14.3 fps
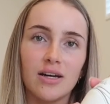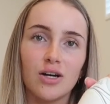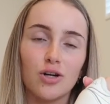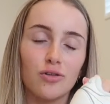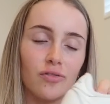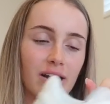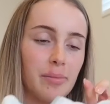
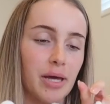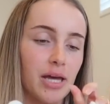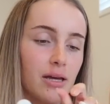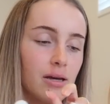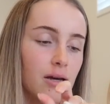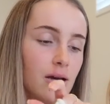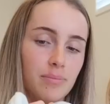
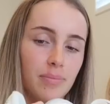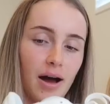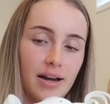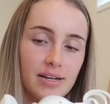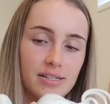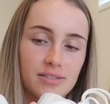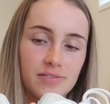creamy, but
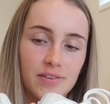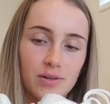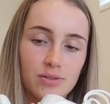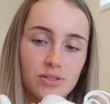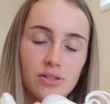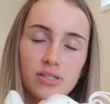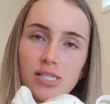I just feel
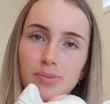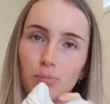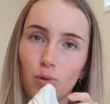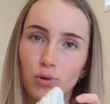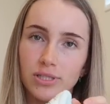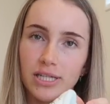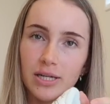so
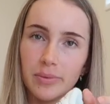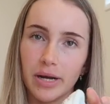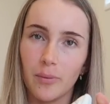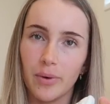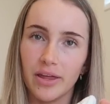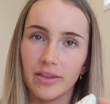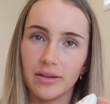sporty when I
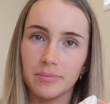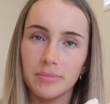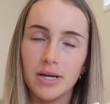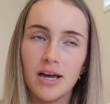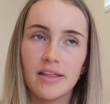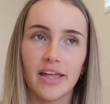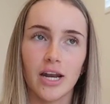wear them.
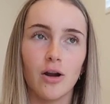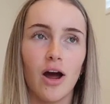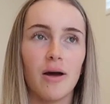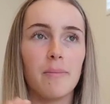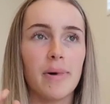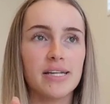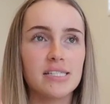
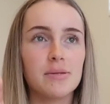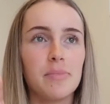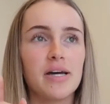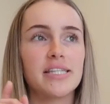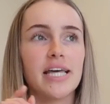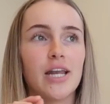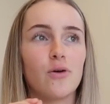I must
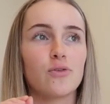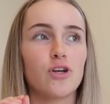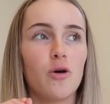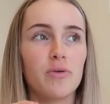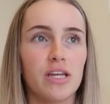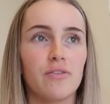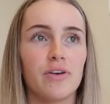admit, they don't
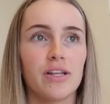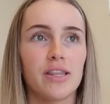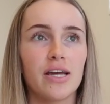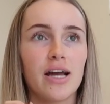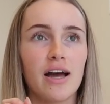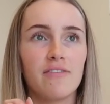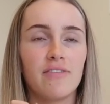go with
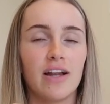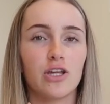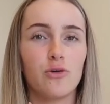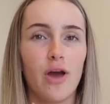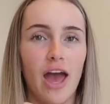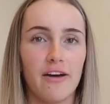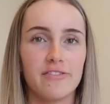everything. I feel like
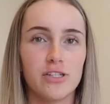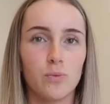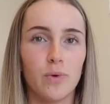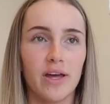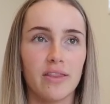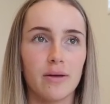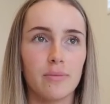you have to
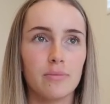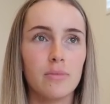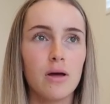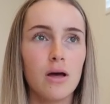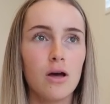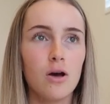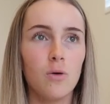wear them
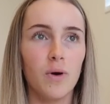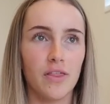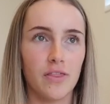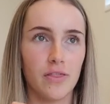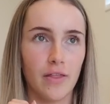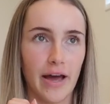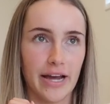with
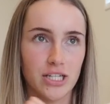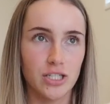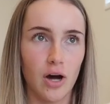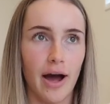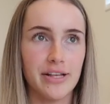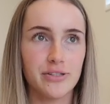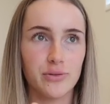like
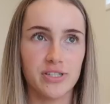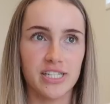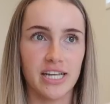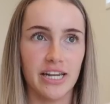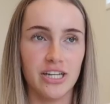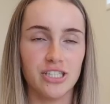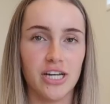tights or
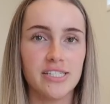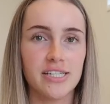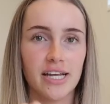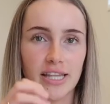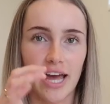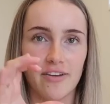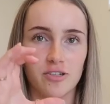skinny jeans.
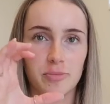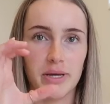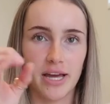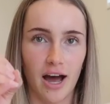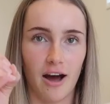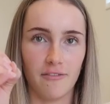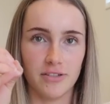Like they have to be
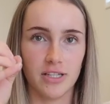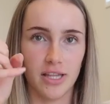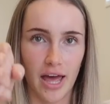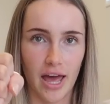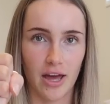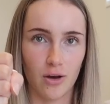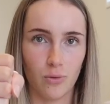cuffed at the
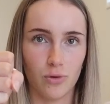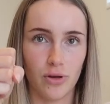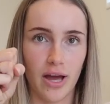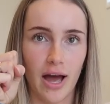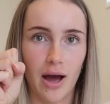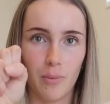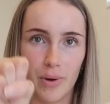ankle. You
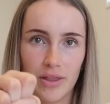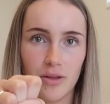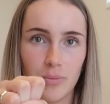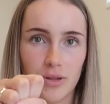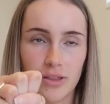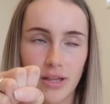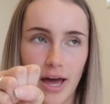can't wear them
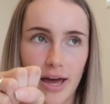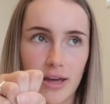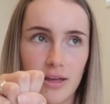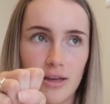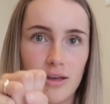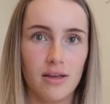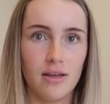with like